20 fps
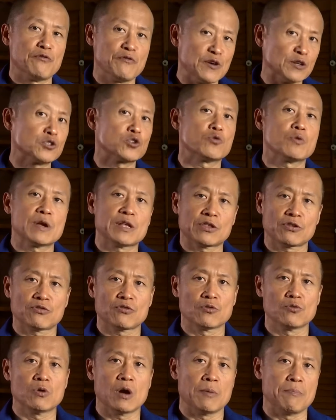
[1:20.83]
filter it
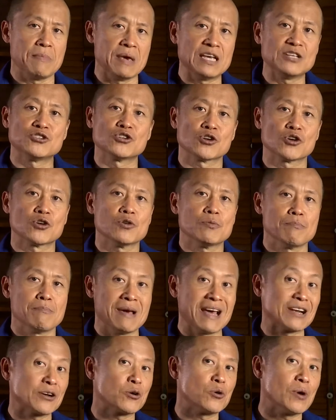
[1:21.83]
through a major
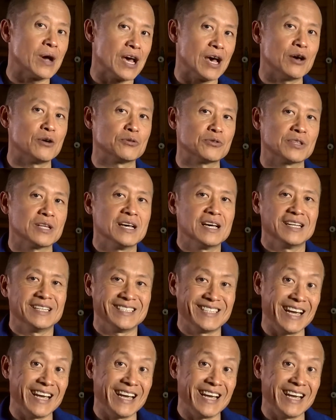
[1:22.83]
medical health